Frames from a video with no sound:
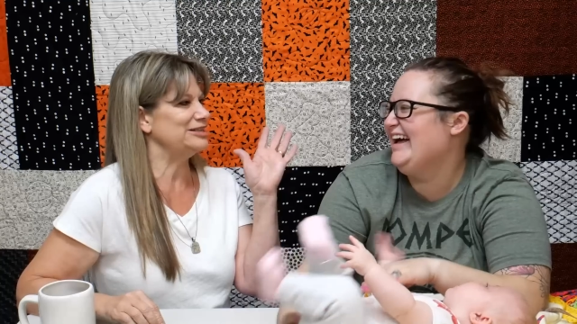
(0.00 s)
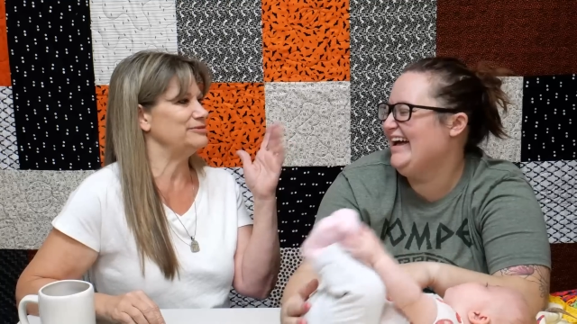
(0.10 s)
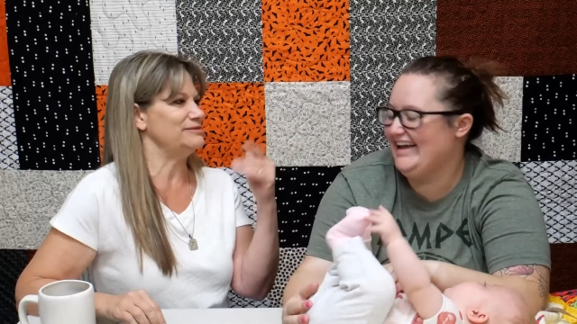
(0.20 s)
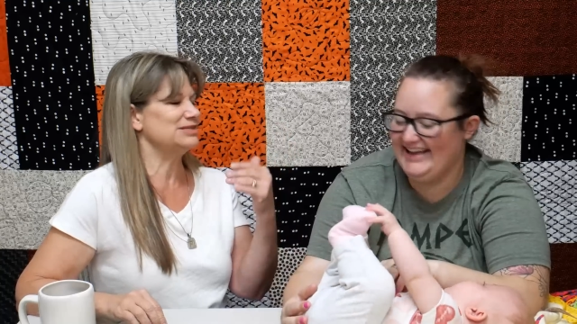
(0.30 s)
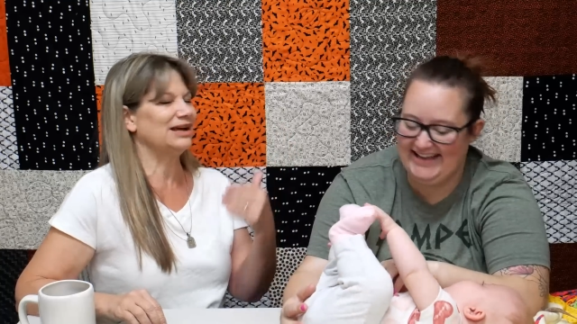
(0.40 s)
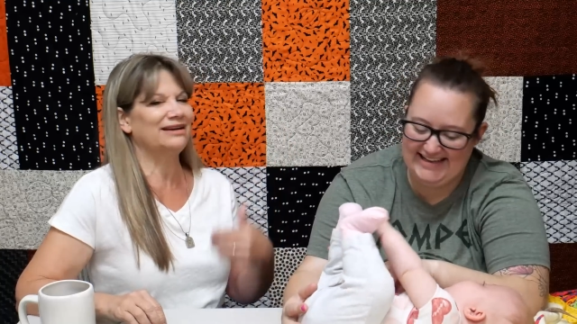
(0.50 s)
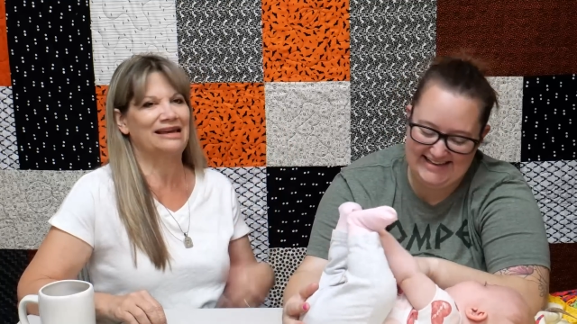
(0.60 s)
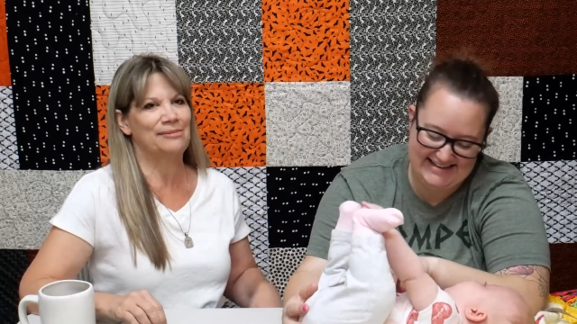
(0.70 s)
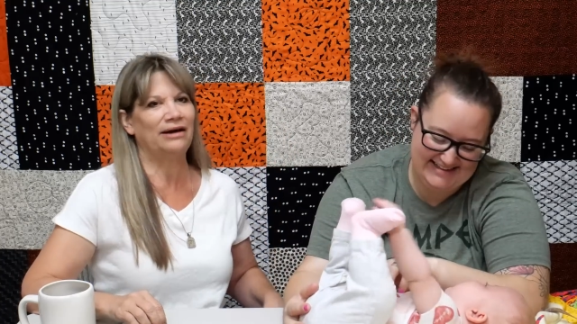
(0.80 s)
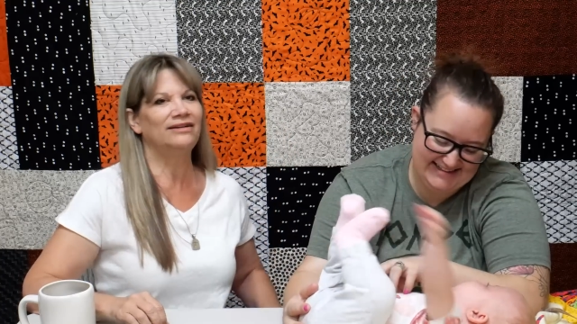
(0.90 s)
Speaker 1: idea what you're
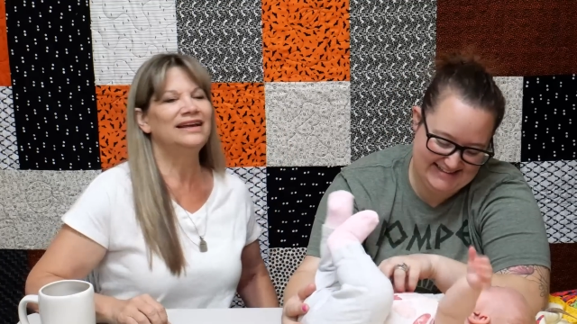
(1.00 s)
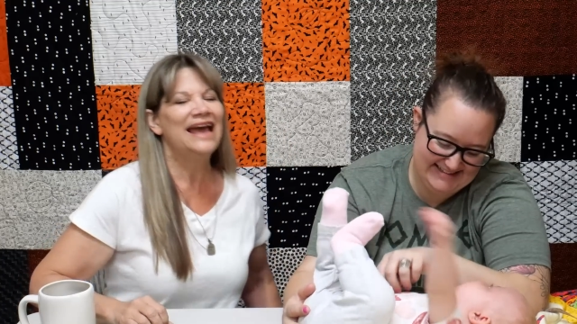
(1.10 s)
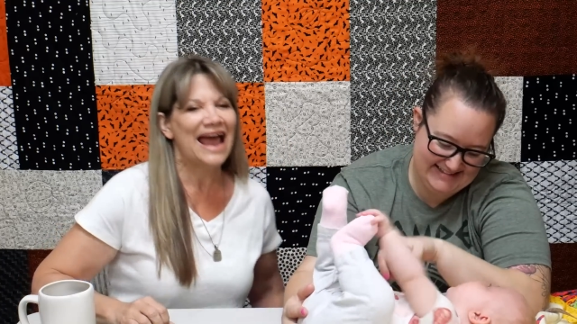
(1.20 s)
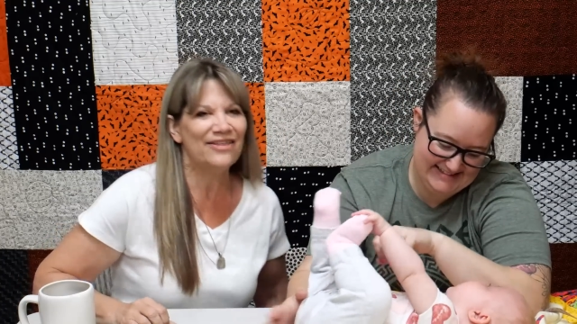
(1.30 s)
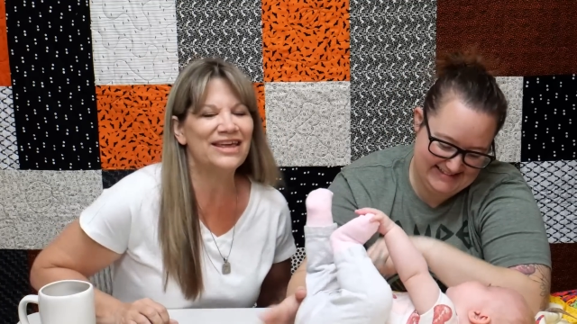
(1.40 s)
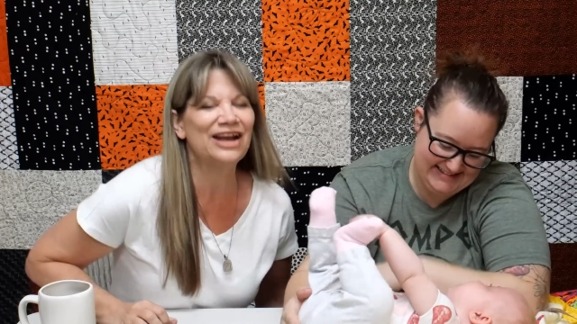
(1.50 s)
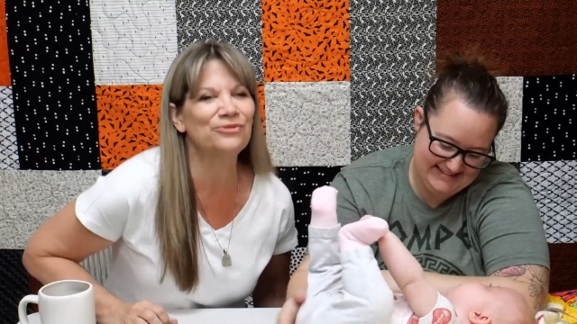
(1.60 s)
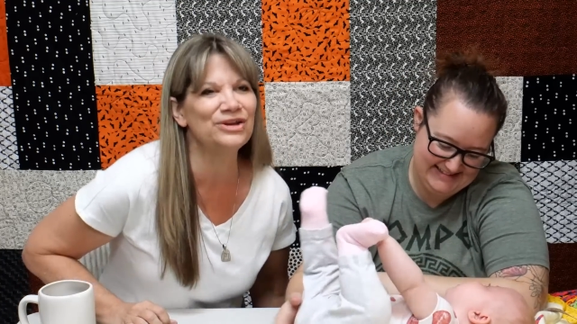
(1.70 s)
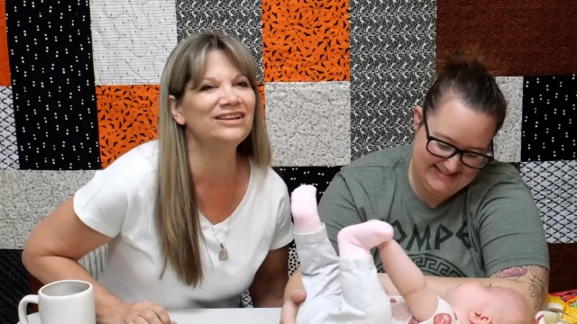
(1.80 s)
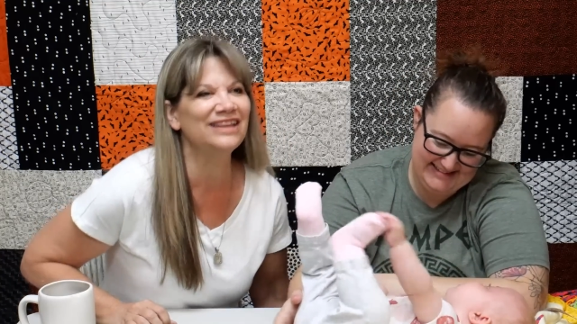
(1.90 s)
talking about. And then
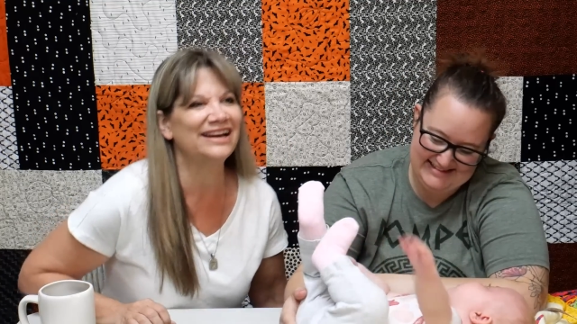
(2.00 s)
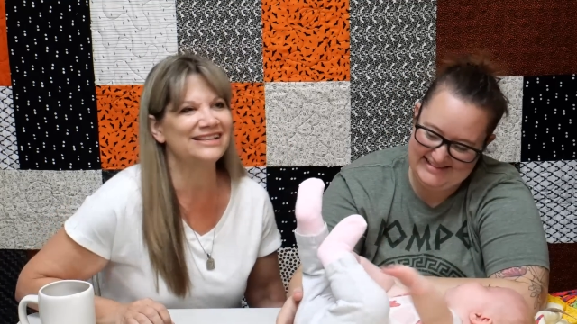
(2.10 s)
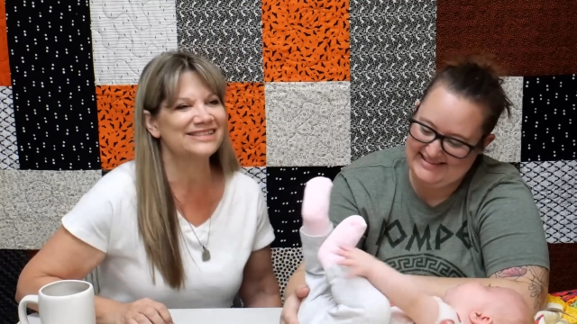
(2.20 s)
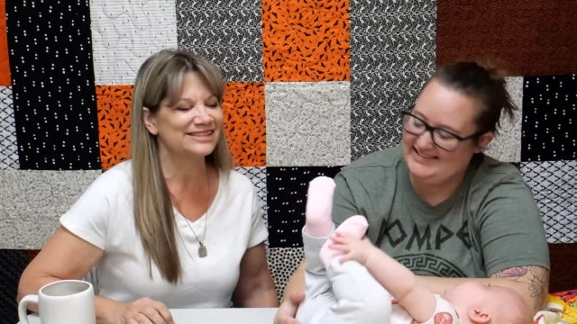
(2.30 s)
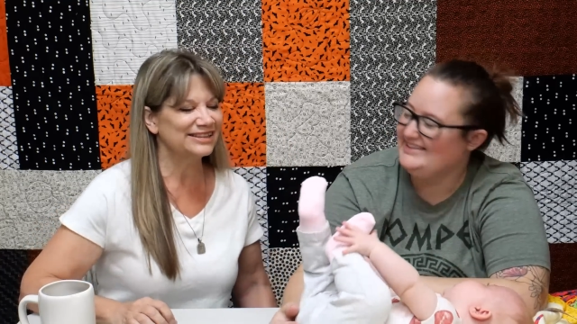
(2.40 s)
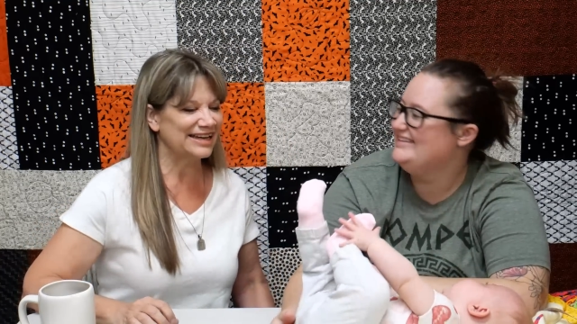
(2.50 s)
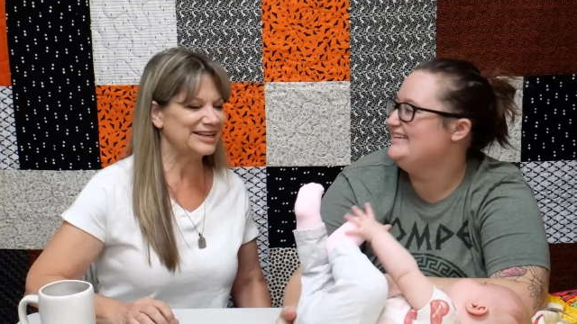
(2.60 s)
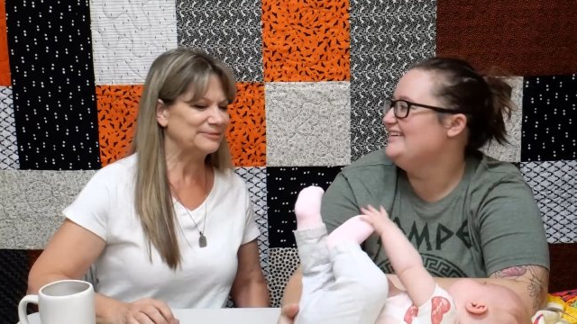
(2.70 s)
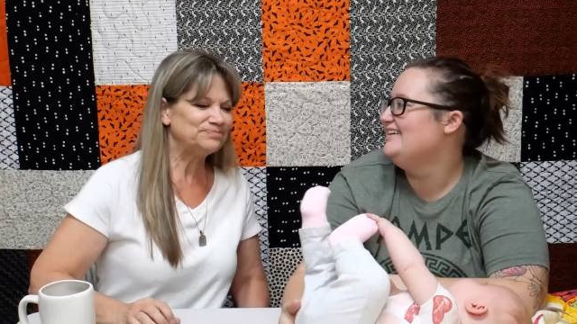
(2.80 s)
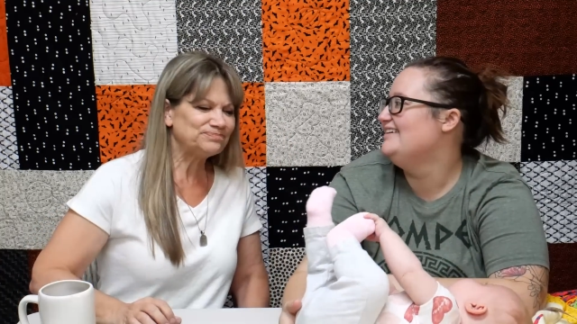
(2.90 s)
I realized,
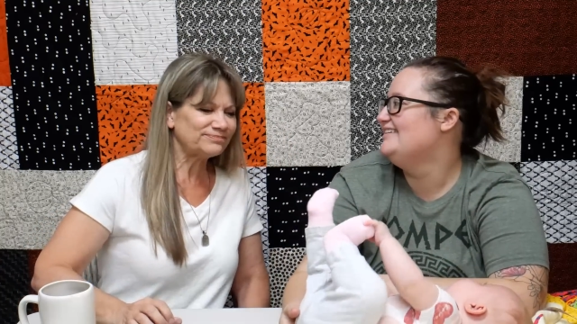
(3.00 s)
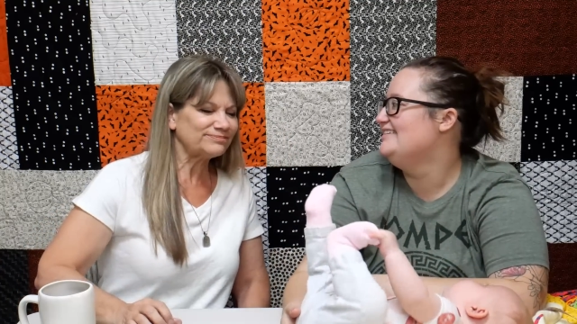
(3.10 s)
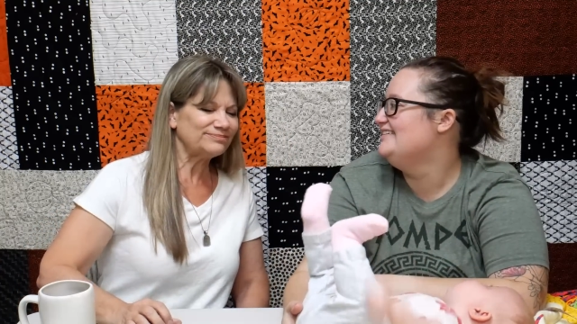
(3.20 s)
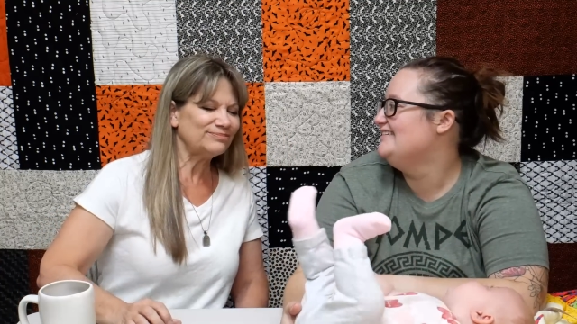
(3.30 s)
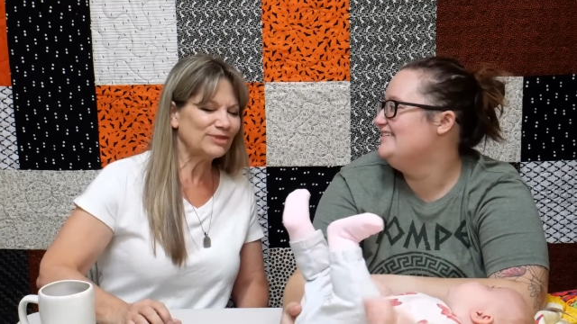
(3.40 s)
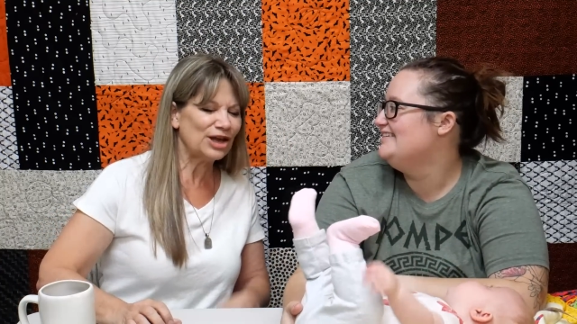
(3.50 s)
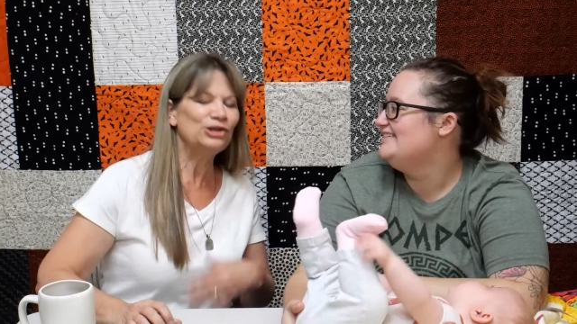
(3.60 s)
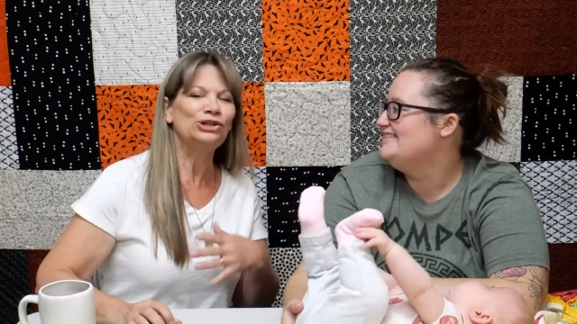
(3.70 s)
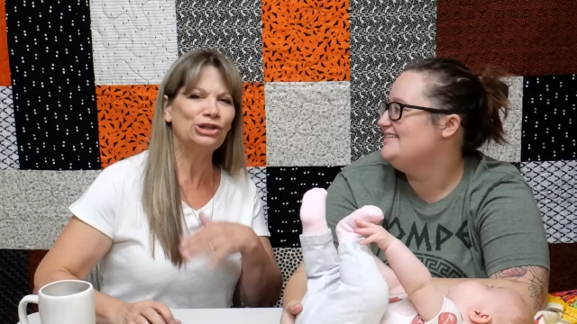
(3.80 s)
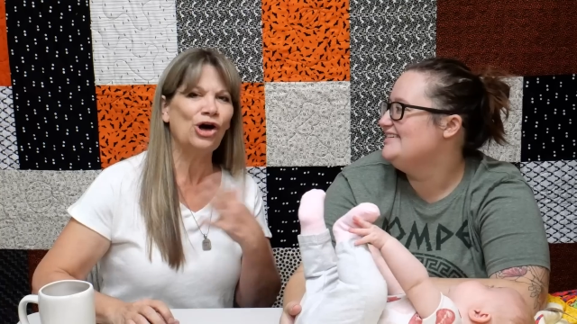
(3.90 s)
like,
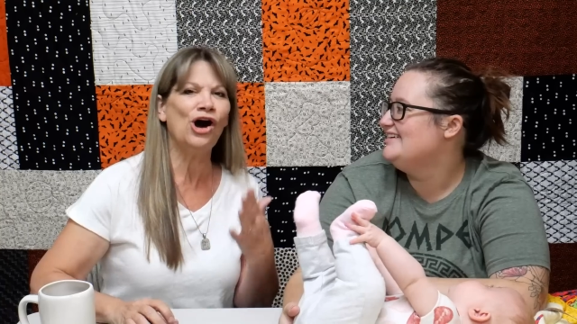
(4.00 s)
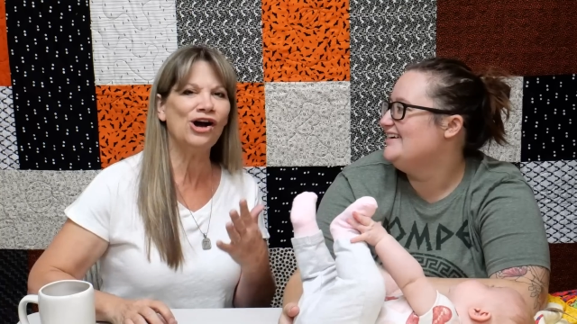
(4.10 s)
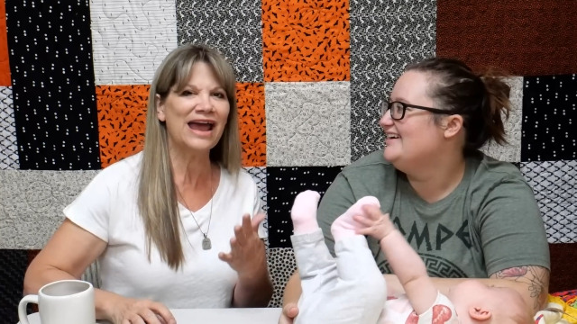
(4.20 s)
long